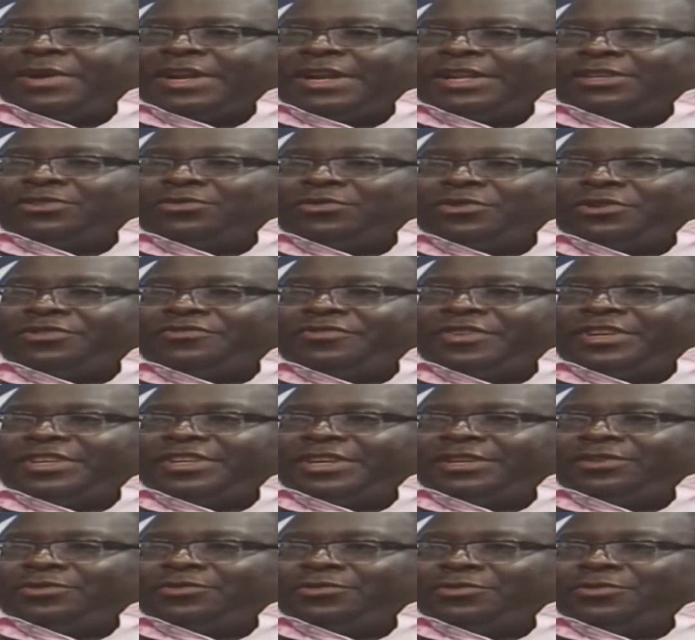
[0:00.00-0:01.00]
has not
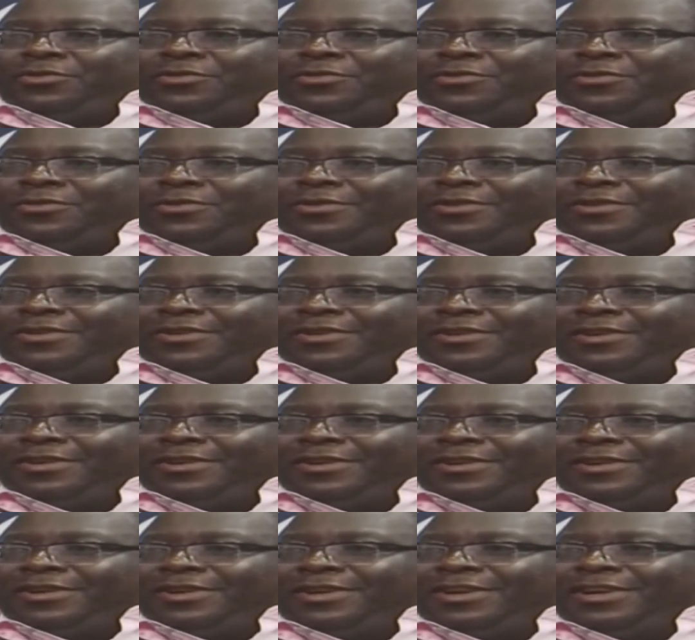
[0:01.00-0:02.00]
written to you,
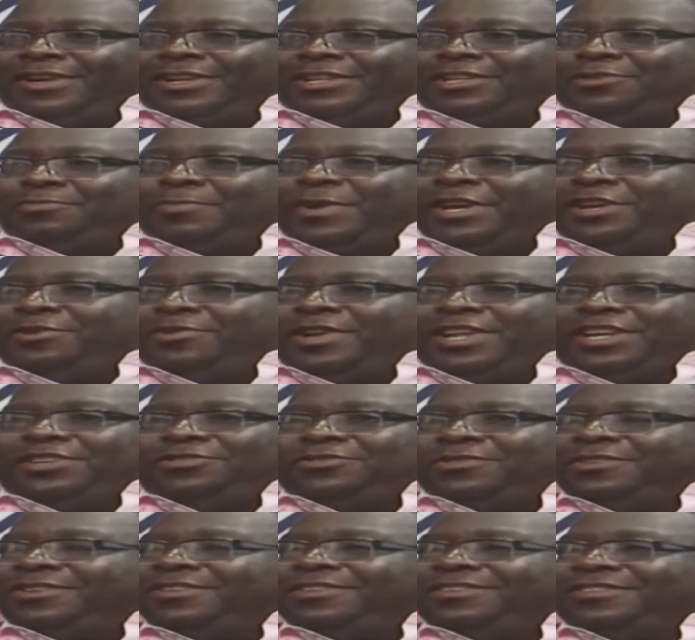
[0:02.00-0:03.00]
it's
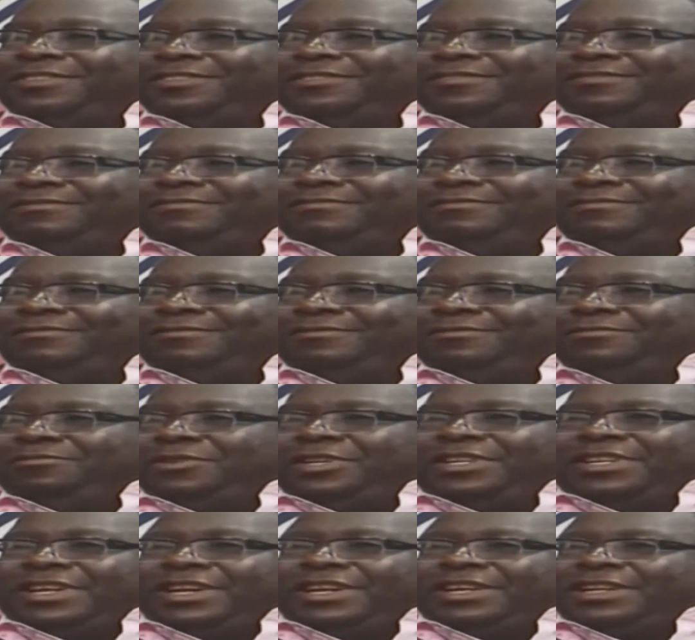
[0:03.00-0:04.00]
speculation. We
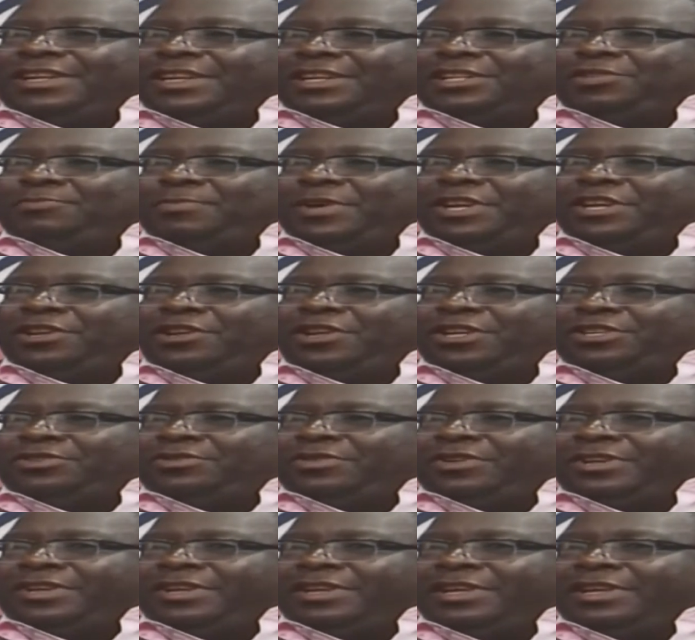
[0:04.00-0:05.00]
take it as
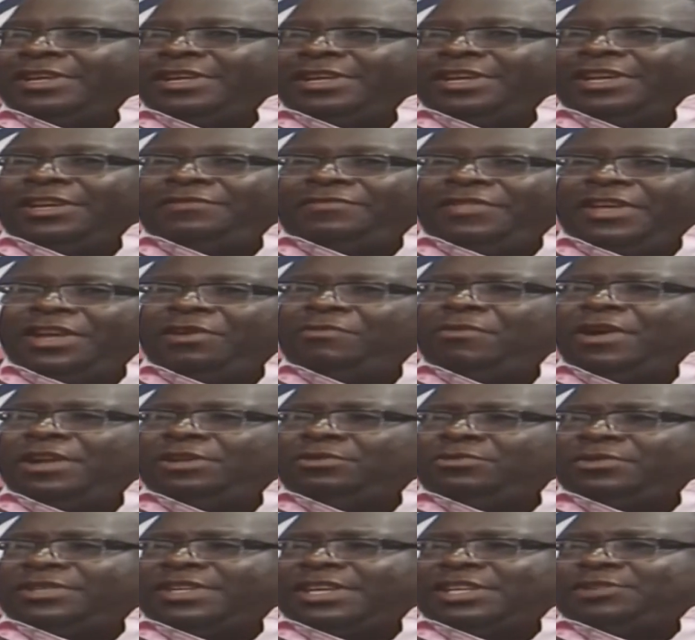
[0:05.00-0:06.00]
speculation. If they want
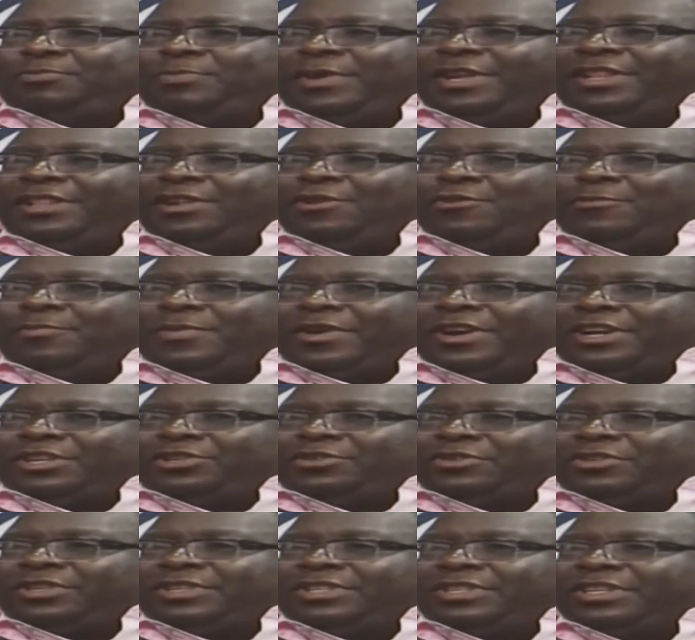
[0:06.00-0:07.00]
to suspend the
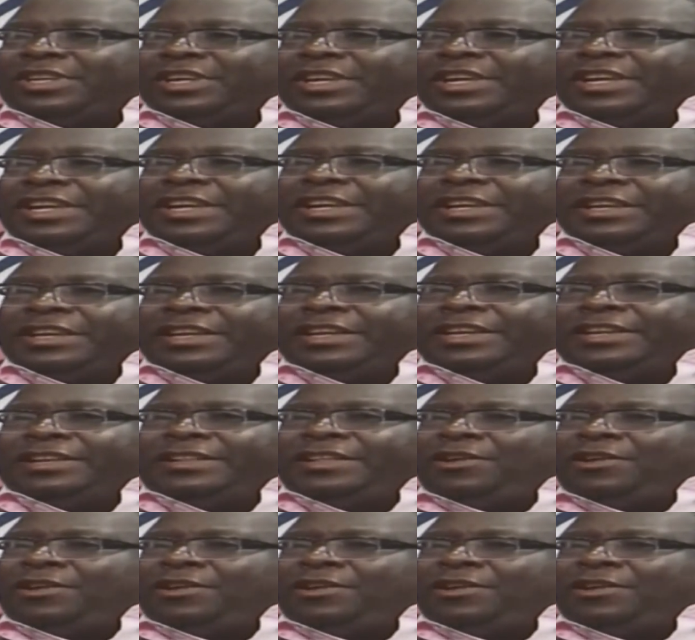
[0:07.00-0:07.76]
operations, indeed, they